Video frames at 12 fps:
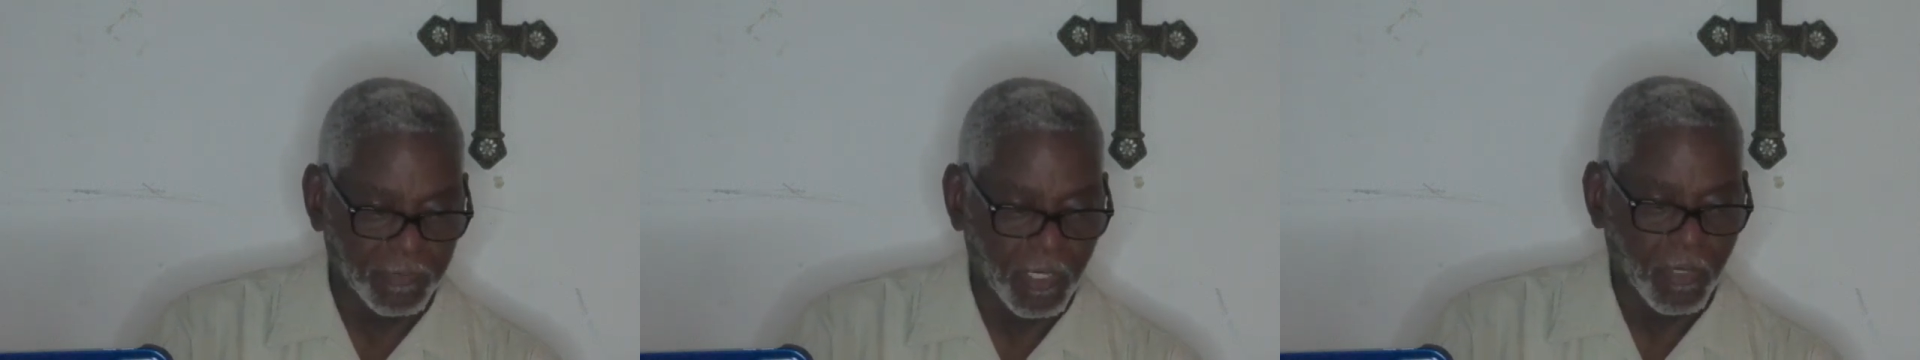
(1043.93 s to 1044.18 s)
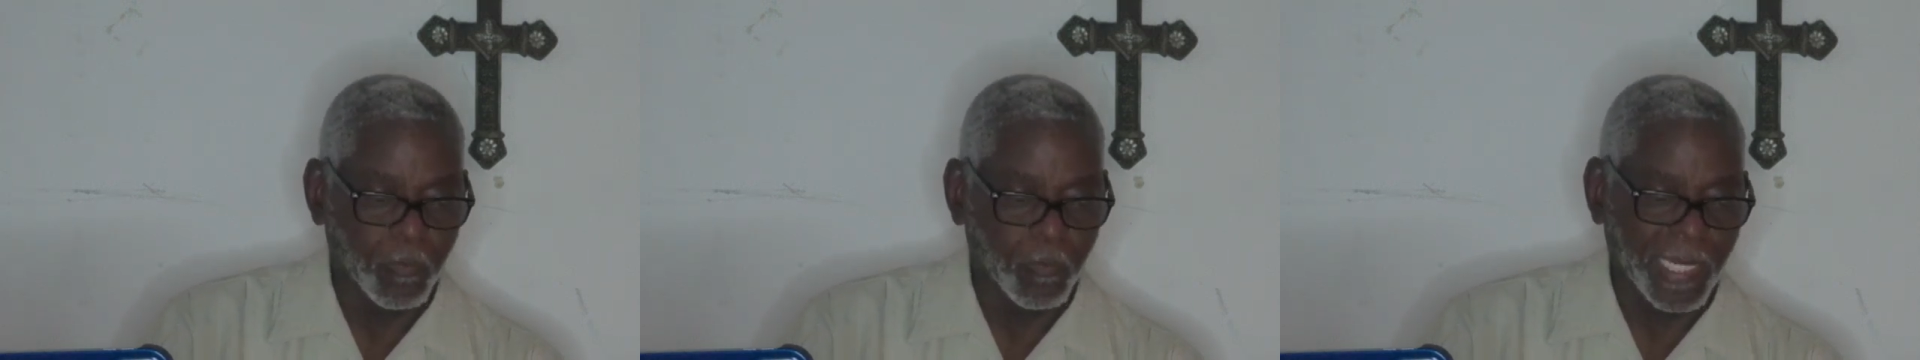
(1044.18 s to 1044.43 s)

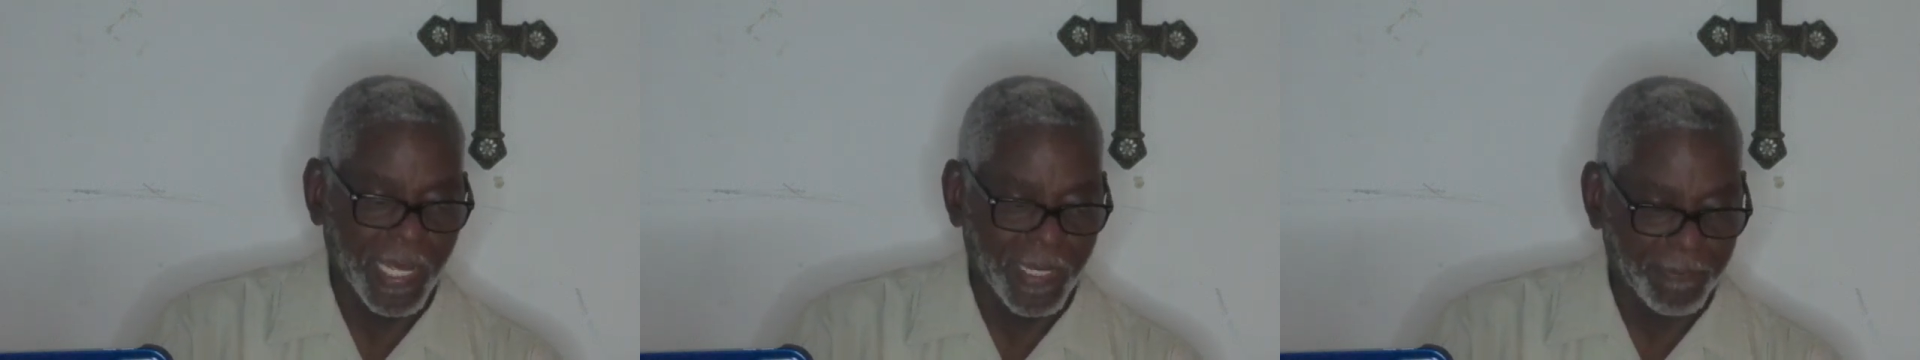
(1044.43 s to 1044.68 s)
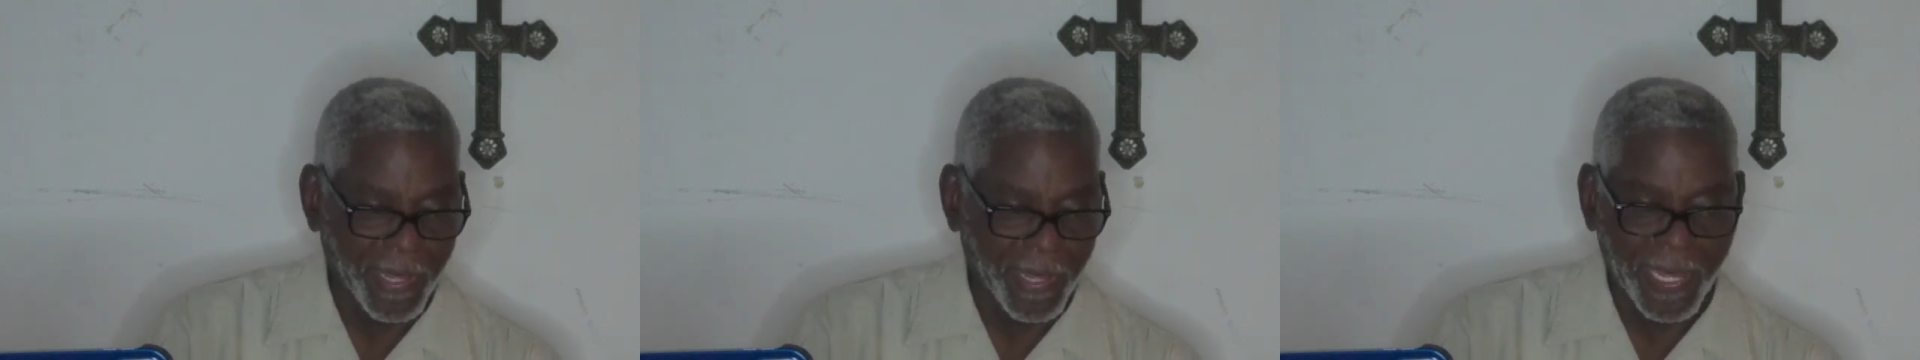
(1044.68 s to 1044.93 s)
will I
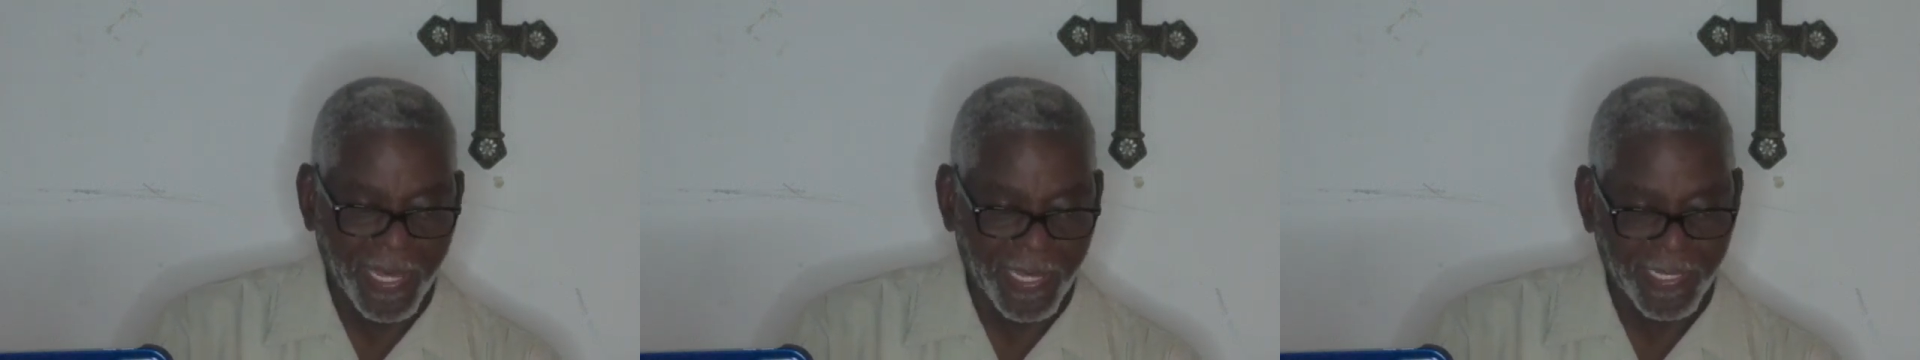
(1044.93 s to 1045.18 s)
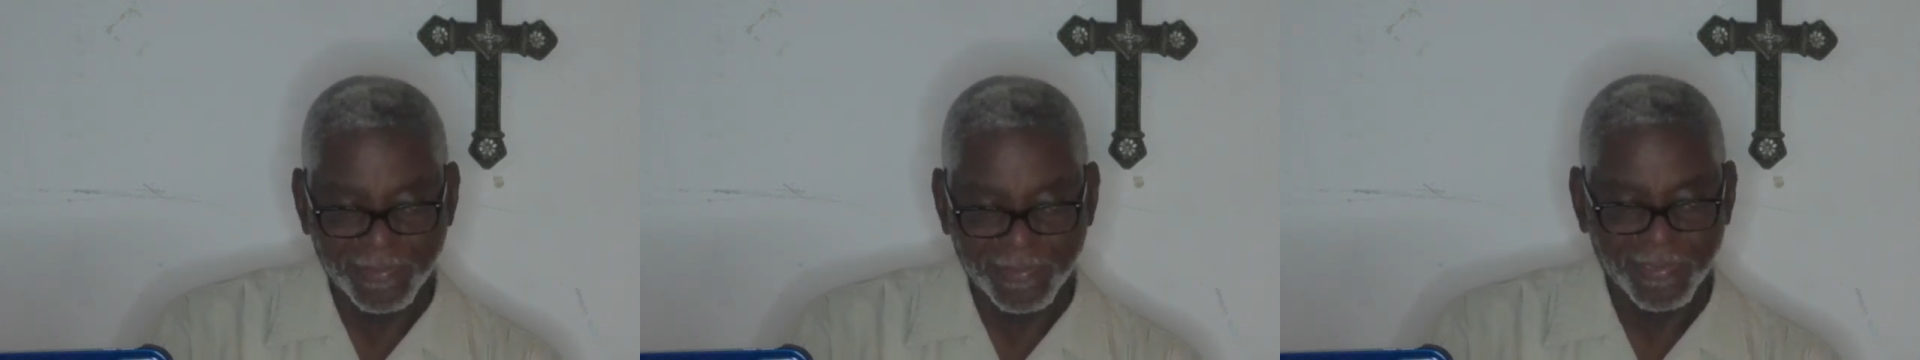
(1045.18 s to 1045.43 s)
abide.
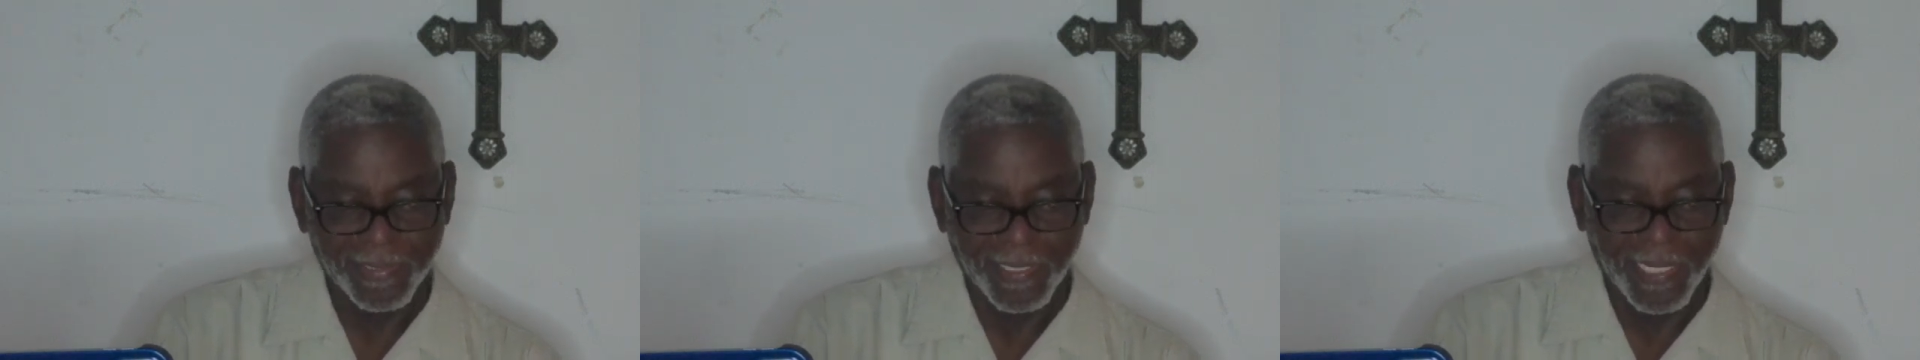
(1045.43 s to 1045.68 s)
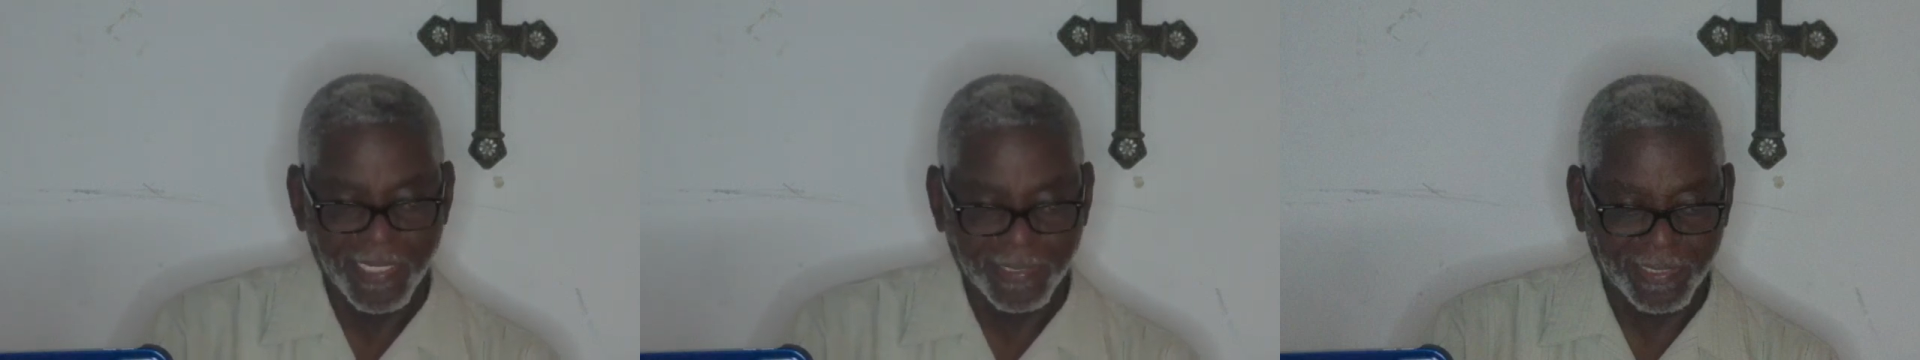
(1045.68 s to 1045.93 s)
And
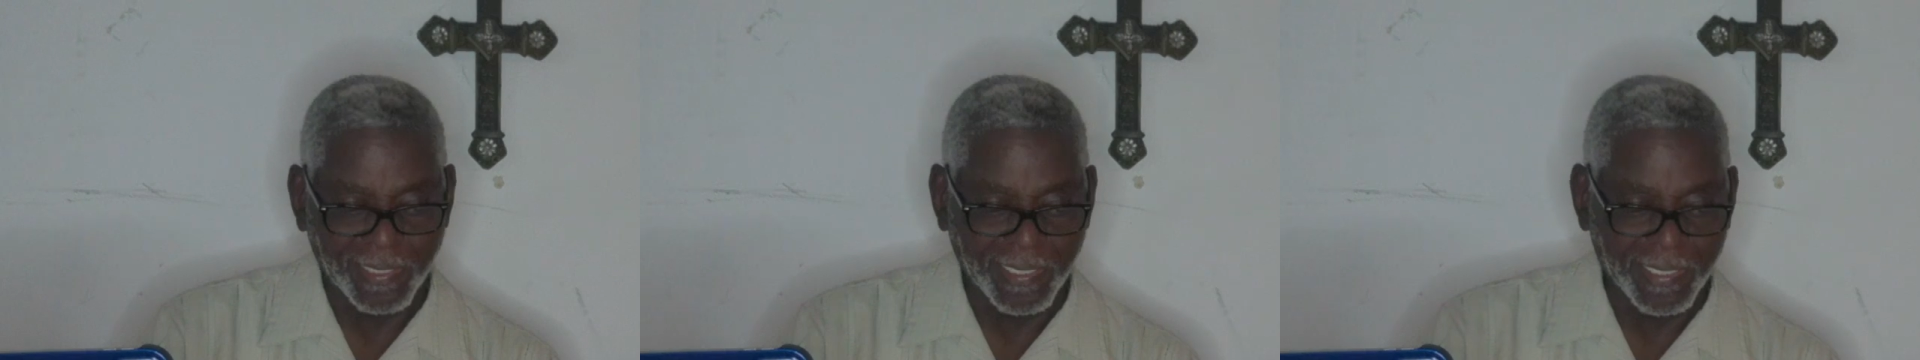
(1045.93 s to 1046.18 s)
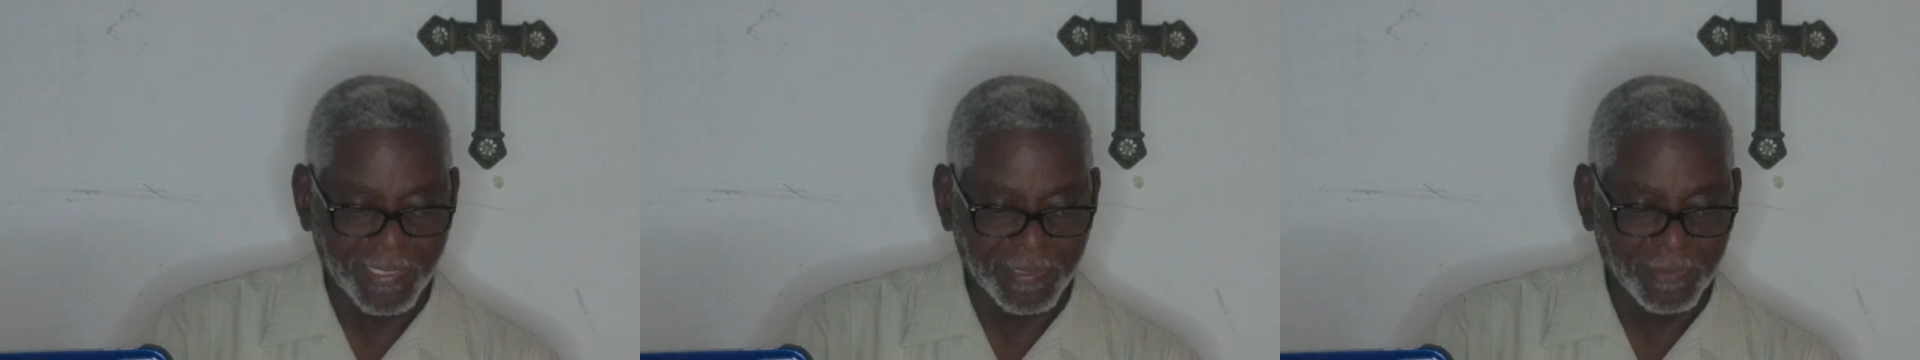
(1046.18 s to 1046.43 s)

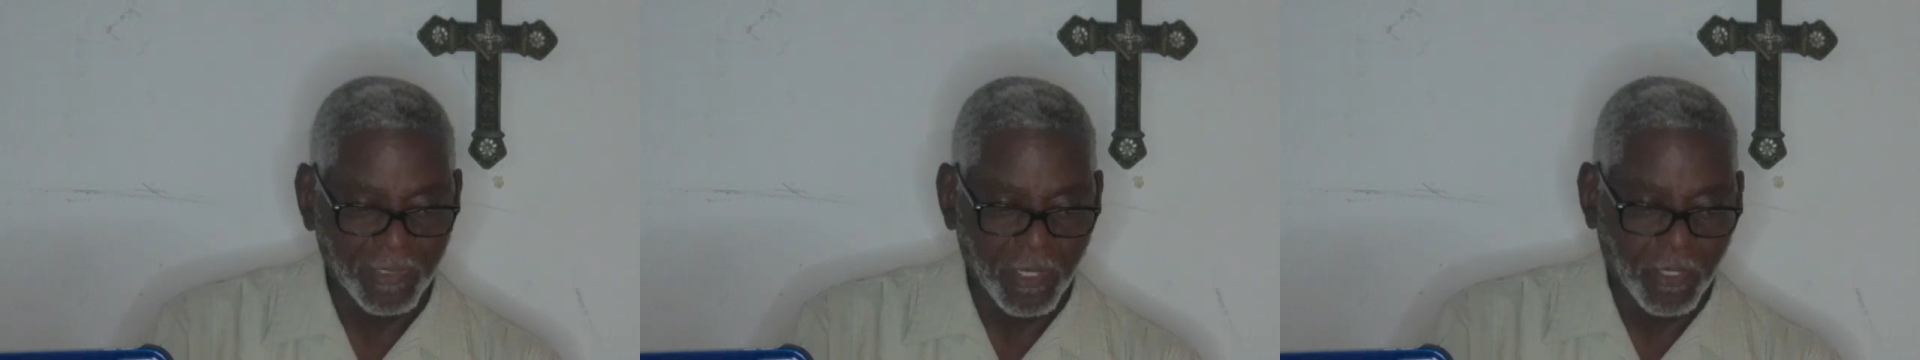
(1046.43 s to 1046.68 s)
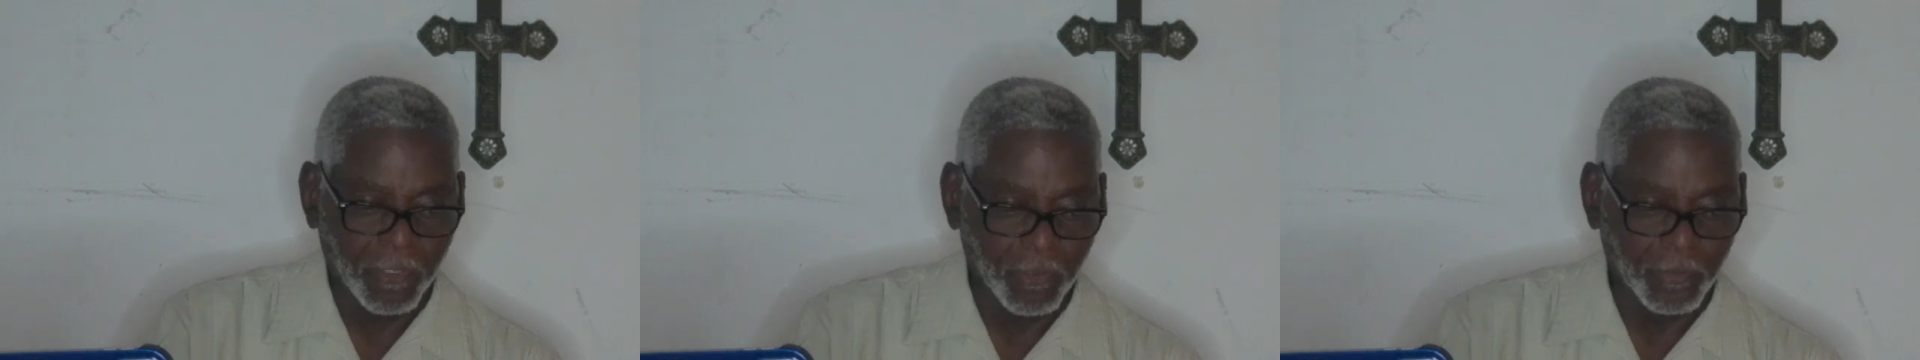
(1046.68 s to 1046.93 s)
again,
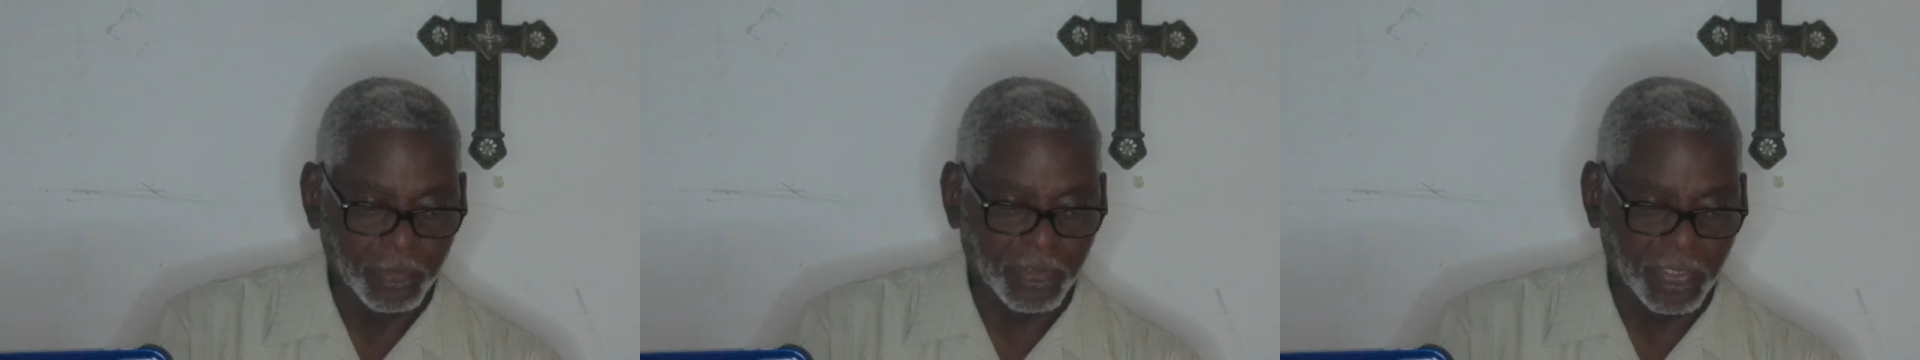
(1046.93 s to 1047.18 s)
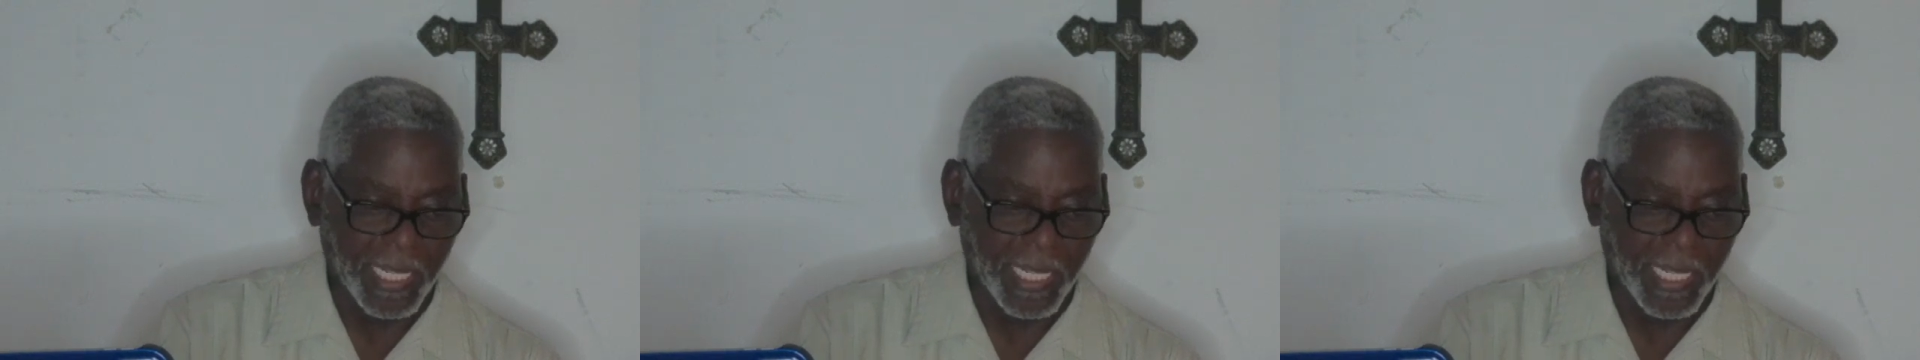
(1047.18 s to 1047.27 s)
whom should I